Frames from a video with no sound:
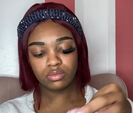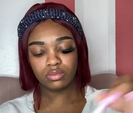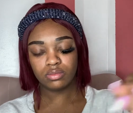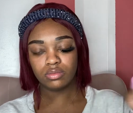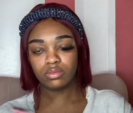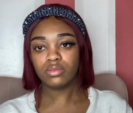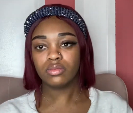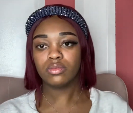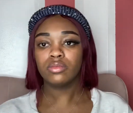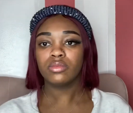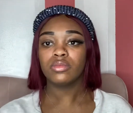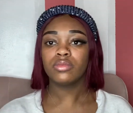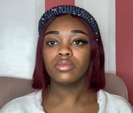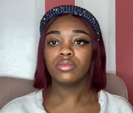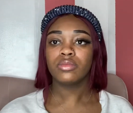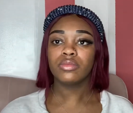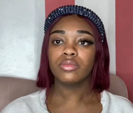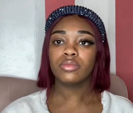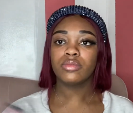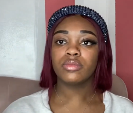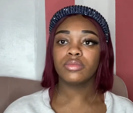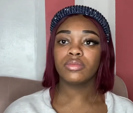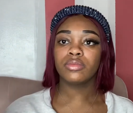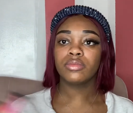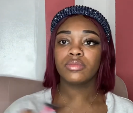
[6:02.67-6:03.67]

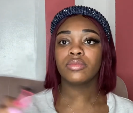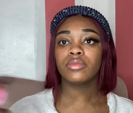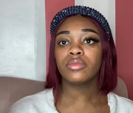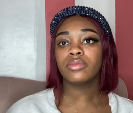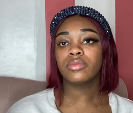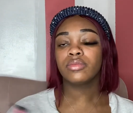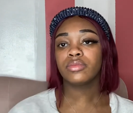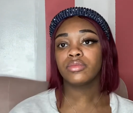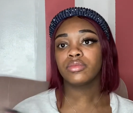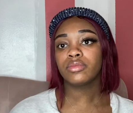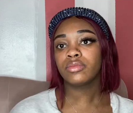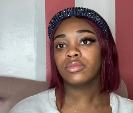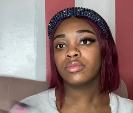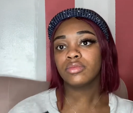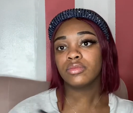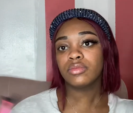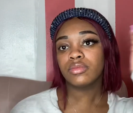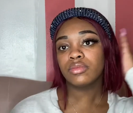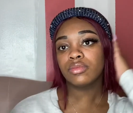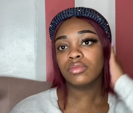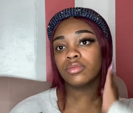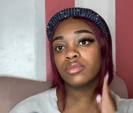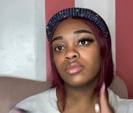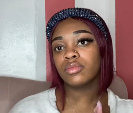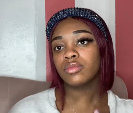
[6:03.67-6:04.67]

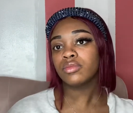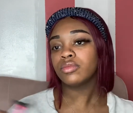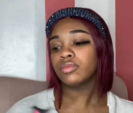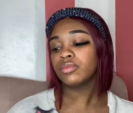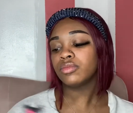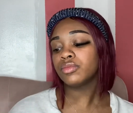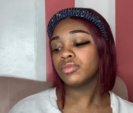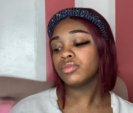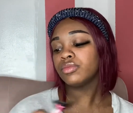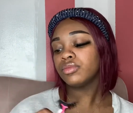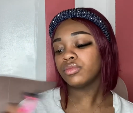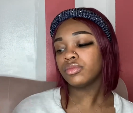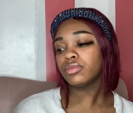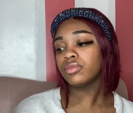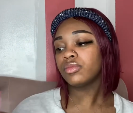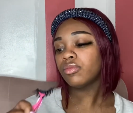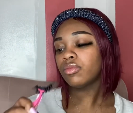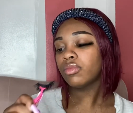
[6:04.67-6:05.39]
(no one is talking)